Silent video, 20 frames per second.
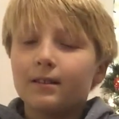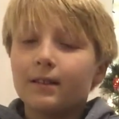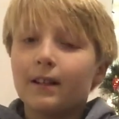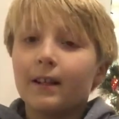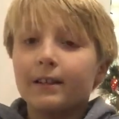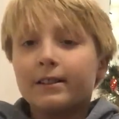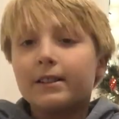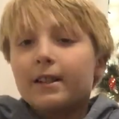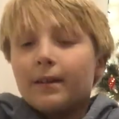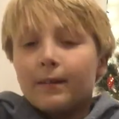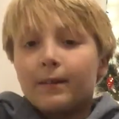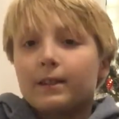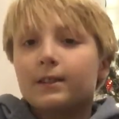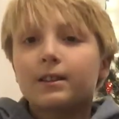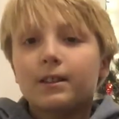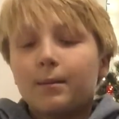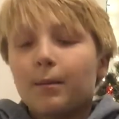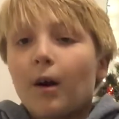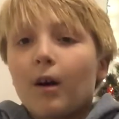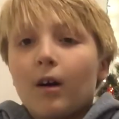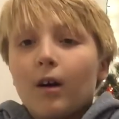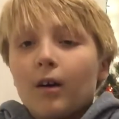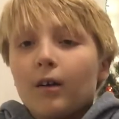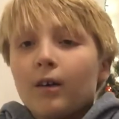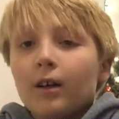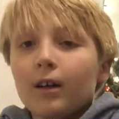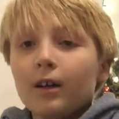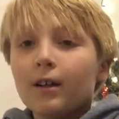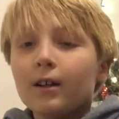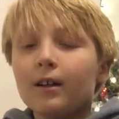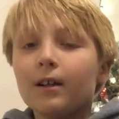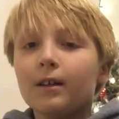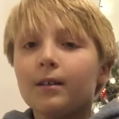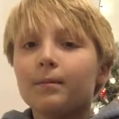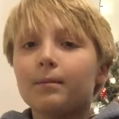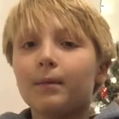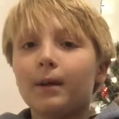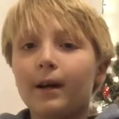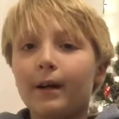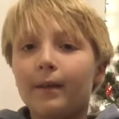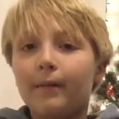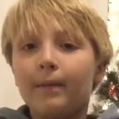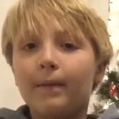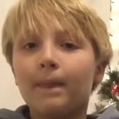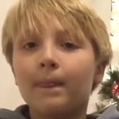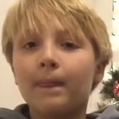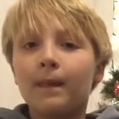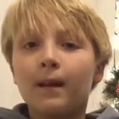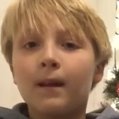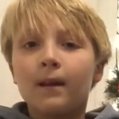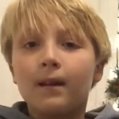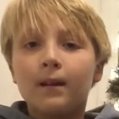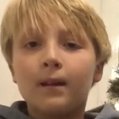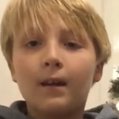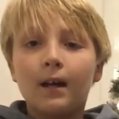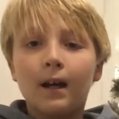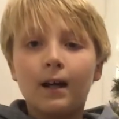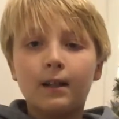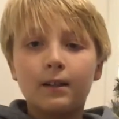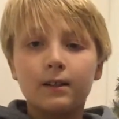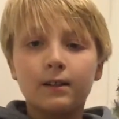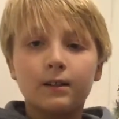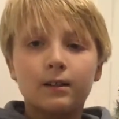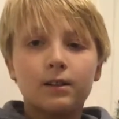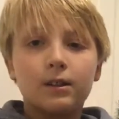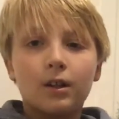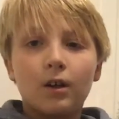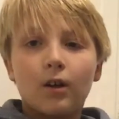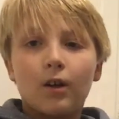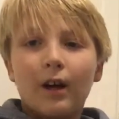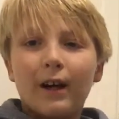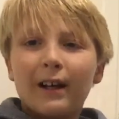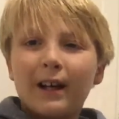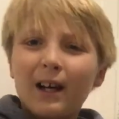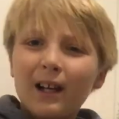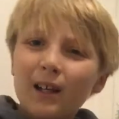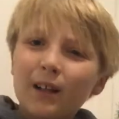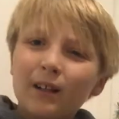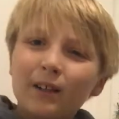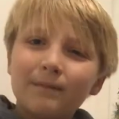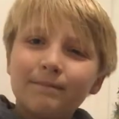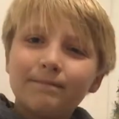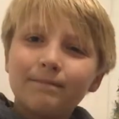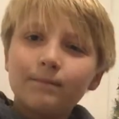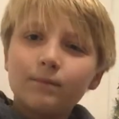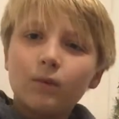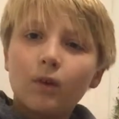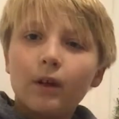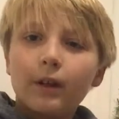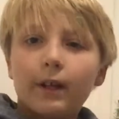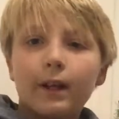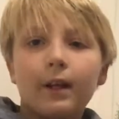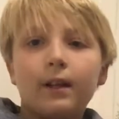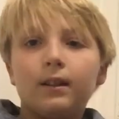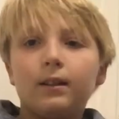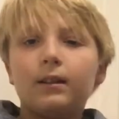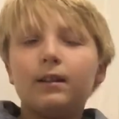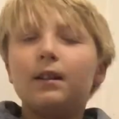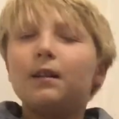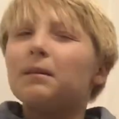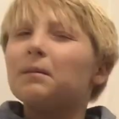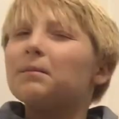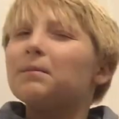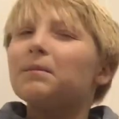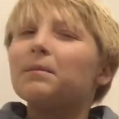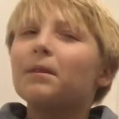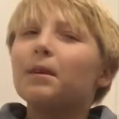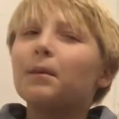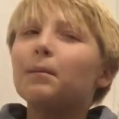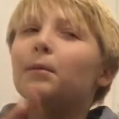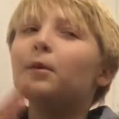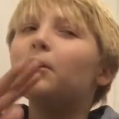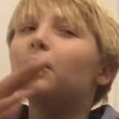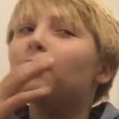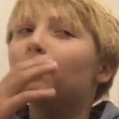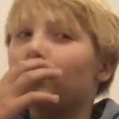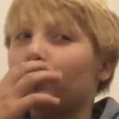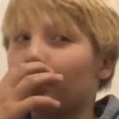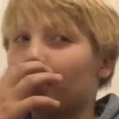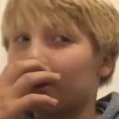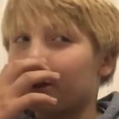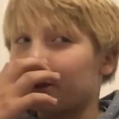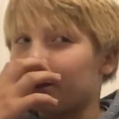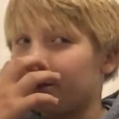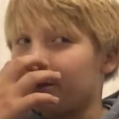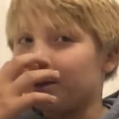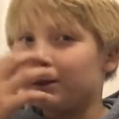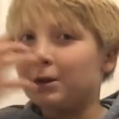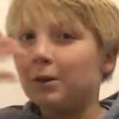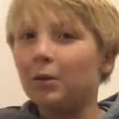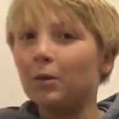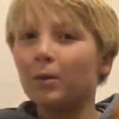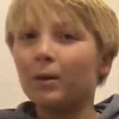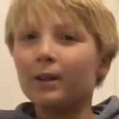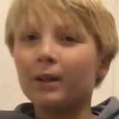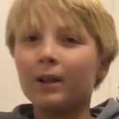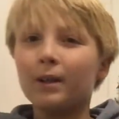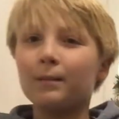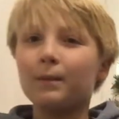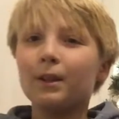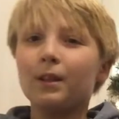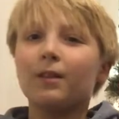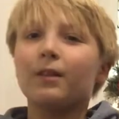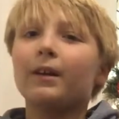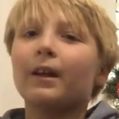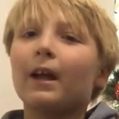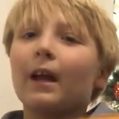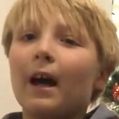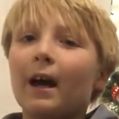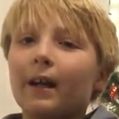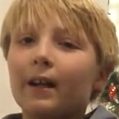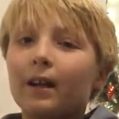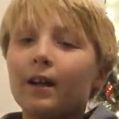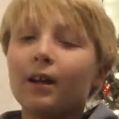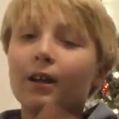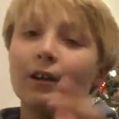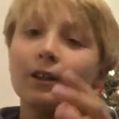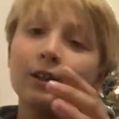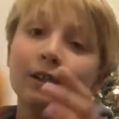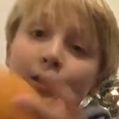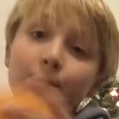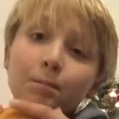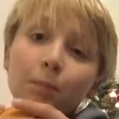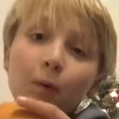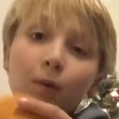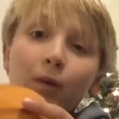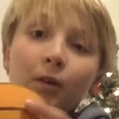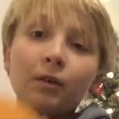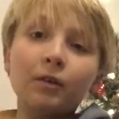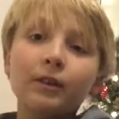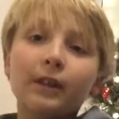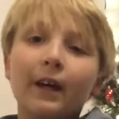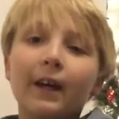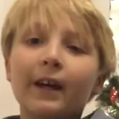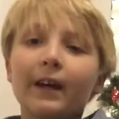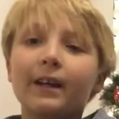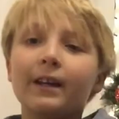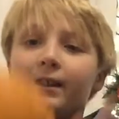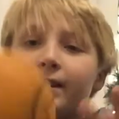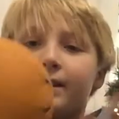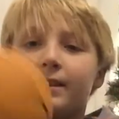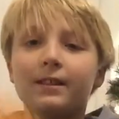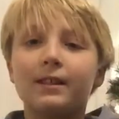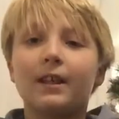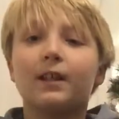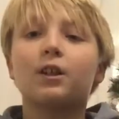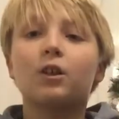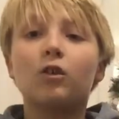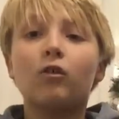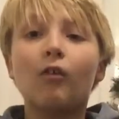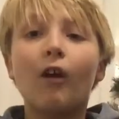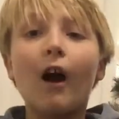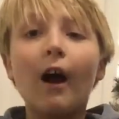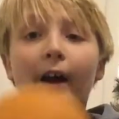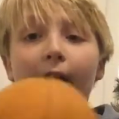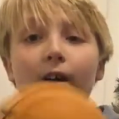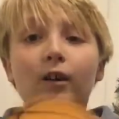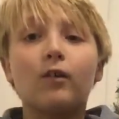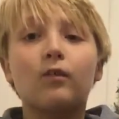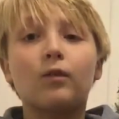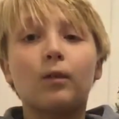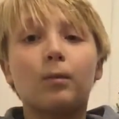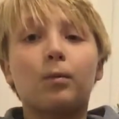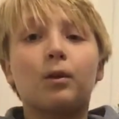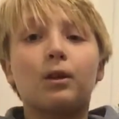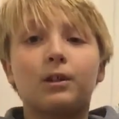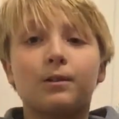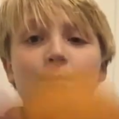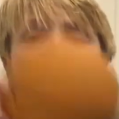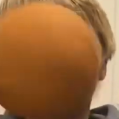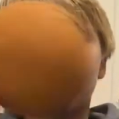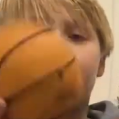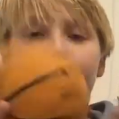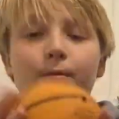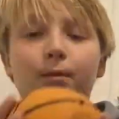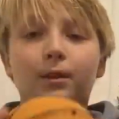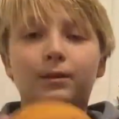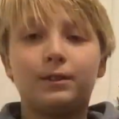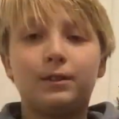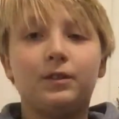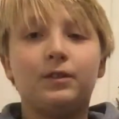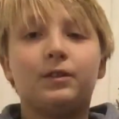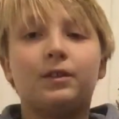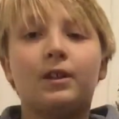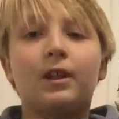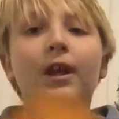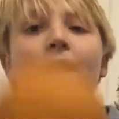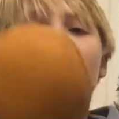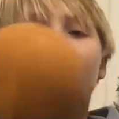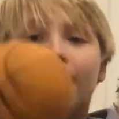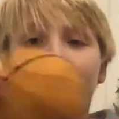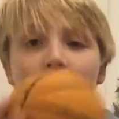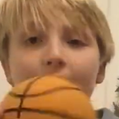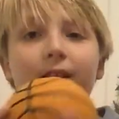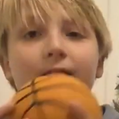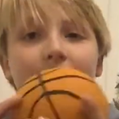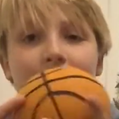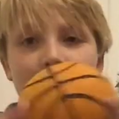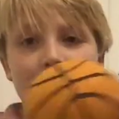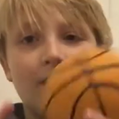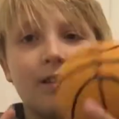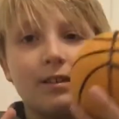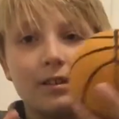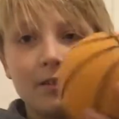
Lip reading: Thanksgiving's tomorrow. But, yeah, so I kind of want to get in the mood for Christmas. So we're going to be looking at spoiled kids that cry over Christmas presents. Let's get on